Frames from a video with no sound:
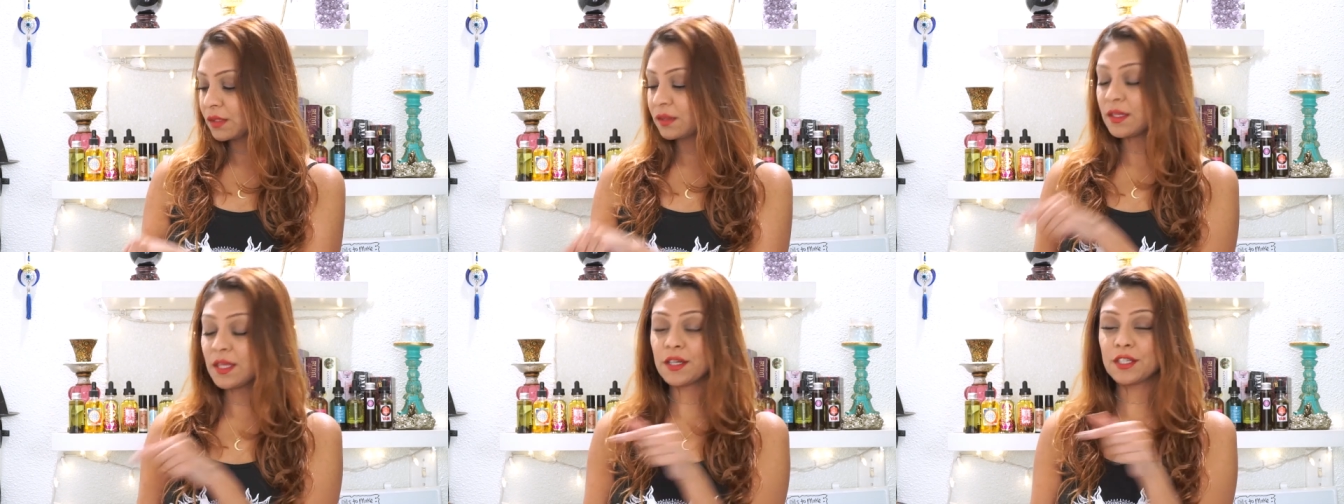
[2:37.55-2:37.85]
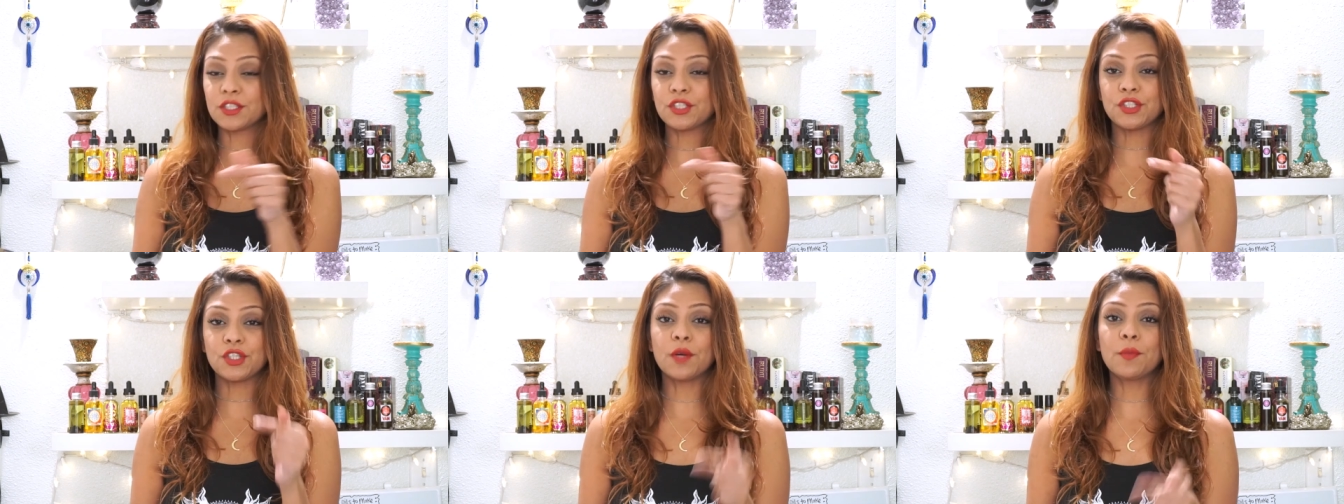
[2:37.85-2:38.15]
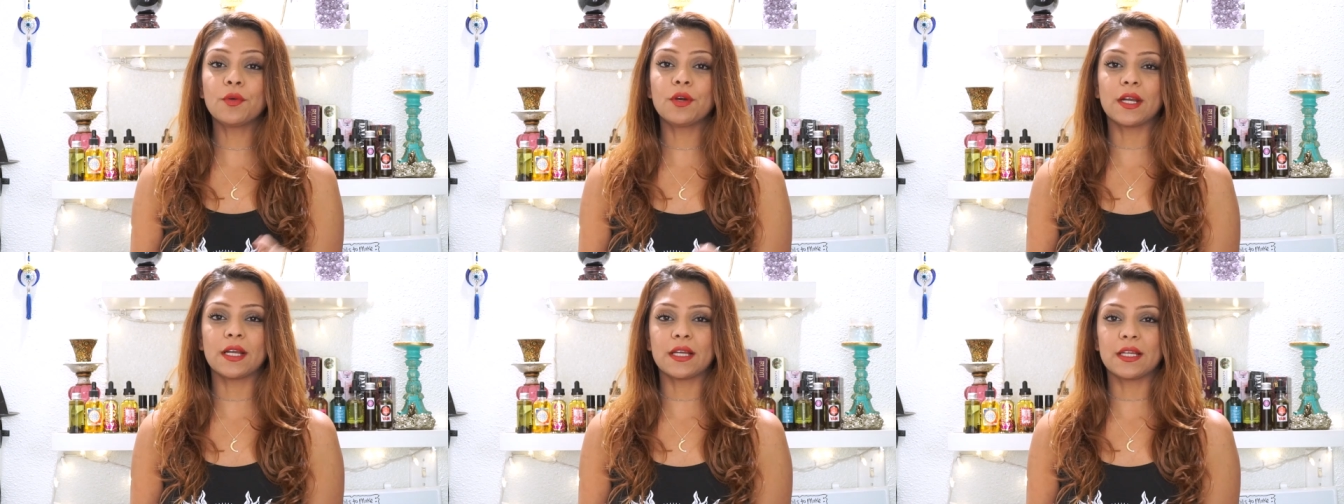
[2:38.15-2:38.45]
There's
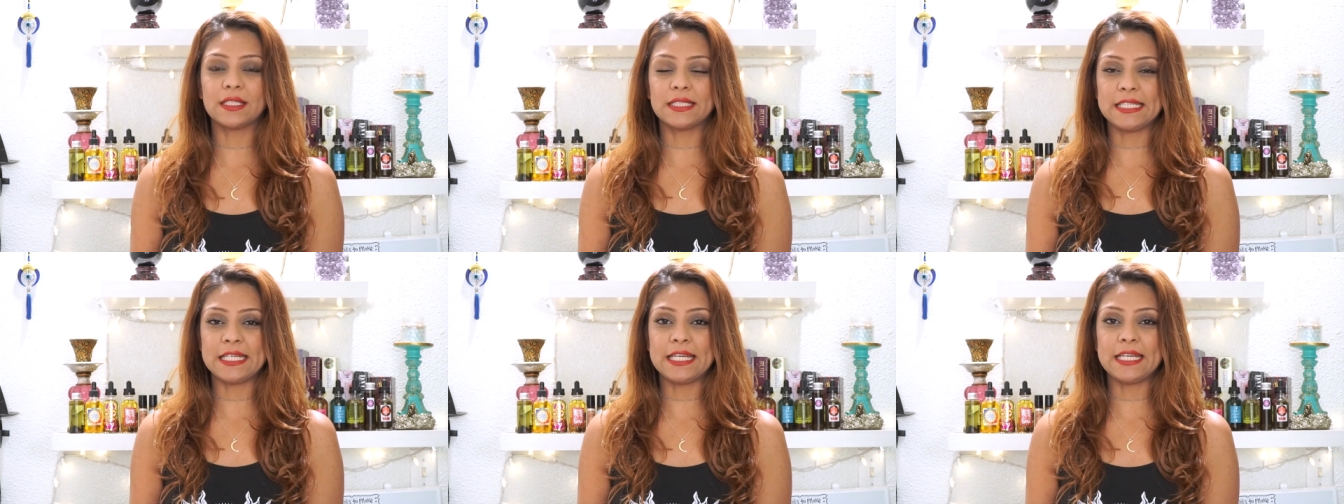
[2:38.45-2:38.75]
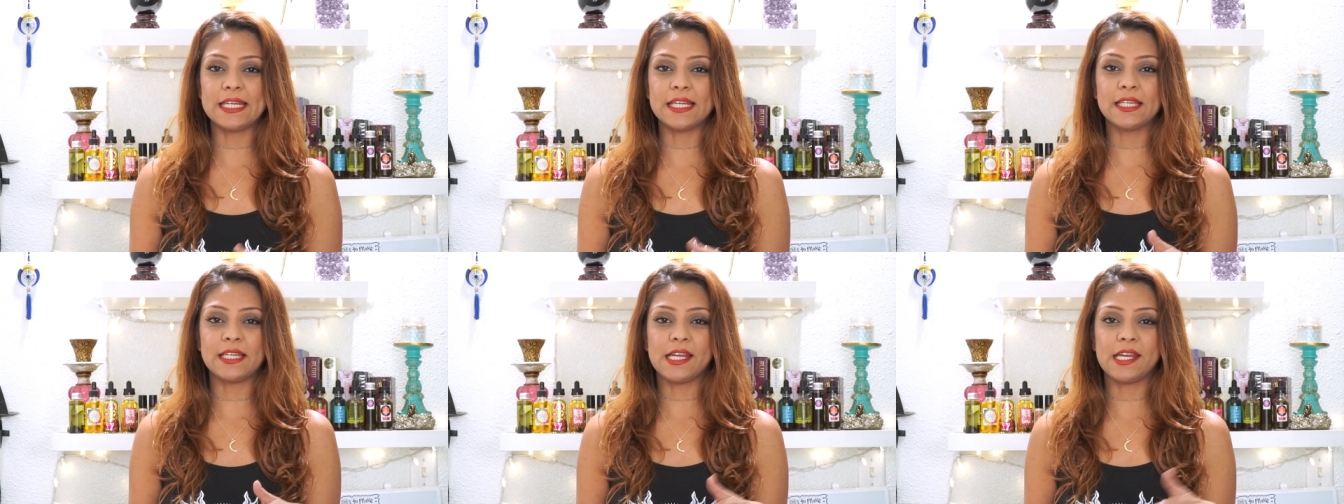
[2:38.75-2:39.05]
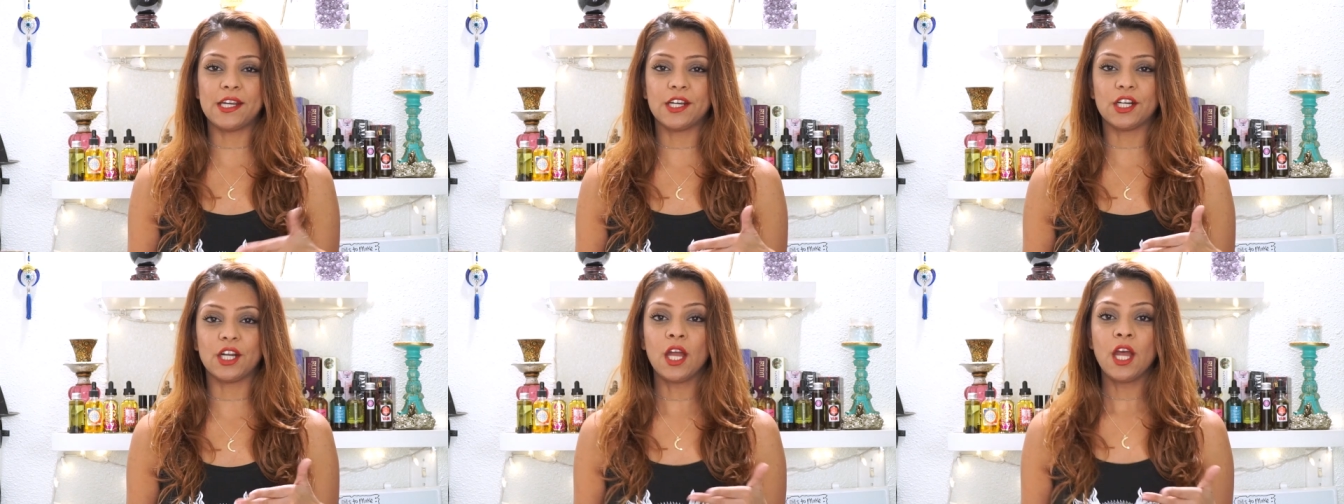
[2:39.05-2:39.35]
turmeric tea in
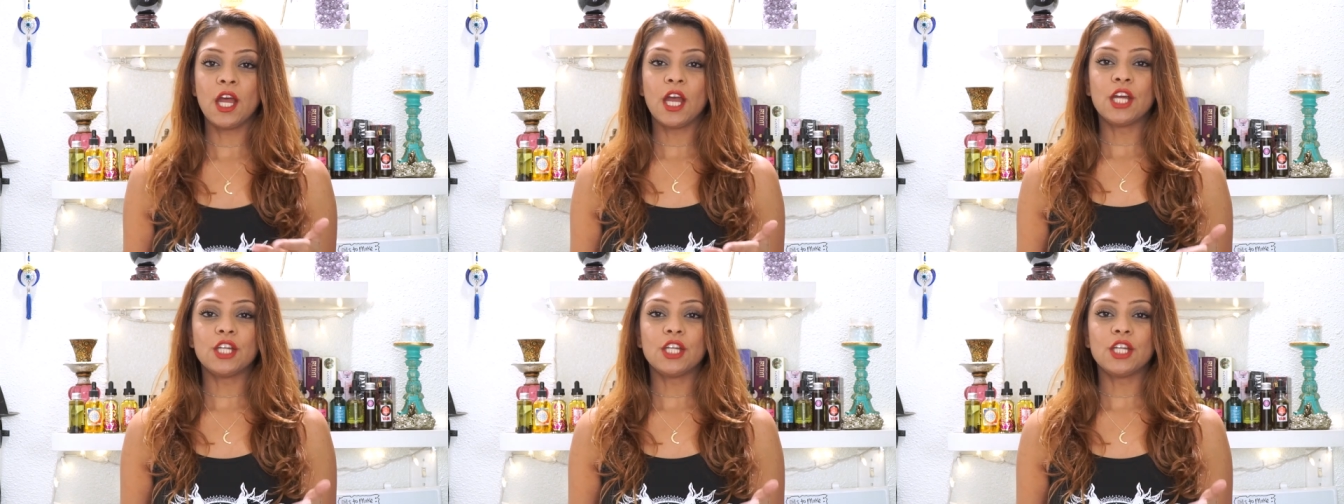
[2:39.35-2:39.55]
here.